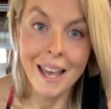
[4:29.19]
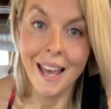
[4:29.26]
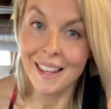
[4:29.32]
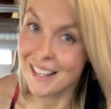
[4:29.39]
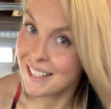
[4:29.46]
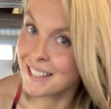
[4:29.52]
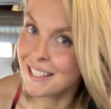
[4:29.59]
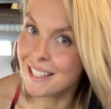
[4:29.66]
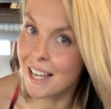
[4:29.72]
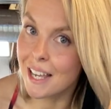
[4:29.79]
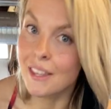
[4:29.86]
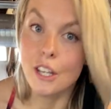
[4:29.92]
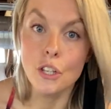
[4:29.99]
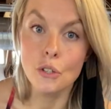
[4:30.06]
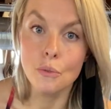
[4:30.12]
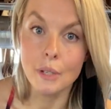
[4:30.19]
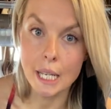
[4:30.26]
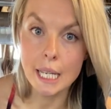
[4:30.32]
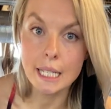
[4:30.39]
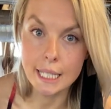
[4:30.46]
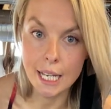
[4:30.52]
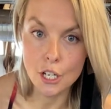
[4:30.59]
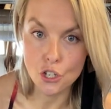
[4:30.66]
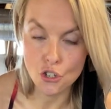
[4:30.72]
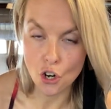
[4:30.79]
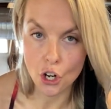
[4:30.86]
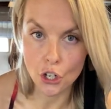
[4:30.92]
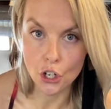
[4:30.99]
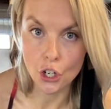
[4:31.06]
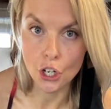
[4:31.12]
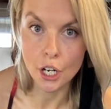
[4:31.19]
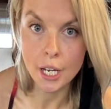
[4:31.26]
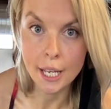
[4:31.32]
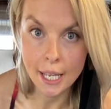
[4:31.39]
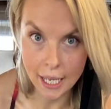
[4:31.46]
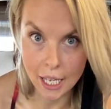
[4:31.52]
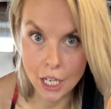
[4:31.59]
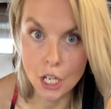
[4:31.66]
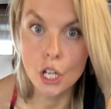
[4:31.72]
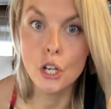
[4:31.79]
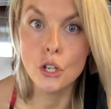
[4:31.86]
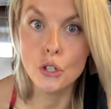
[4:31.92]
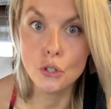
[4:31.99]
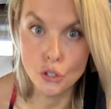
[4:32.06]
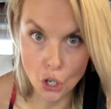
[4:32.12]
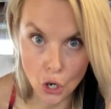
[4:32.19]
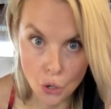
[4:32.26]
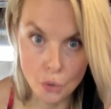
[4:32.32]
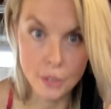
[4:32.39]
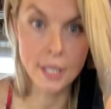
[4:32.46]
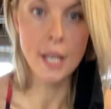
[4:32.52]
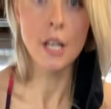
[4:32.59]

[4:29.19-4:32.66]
And that's a sign that you need to get stronger in your toes.